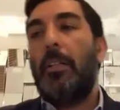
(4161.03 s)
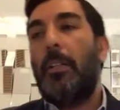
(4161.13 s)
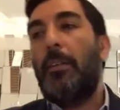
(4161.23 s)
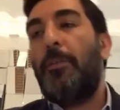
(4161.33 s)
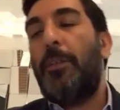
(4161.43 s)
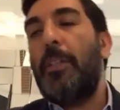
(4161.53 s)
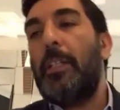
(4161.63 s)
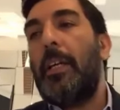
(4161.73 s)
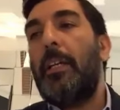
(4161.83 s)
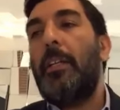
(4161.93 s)
the
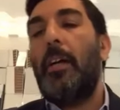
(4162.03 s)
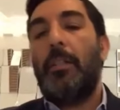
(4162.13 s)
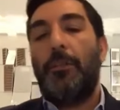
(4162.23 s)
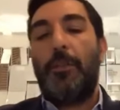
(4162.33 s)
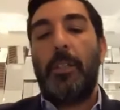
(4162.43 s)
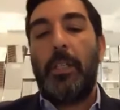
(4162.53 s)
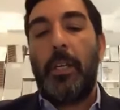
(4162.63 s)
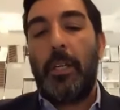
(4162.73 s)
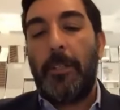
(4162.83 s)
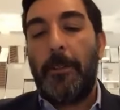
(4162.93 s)
affiliated,
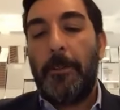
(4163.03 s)
unaffiliated.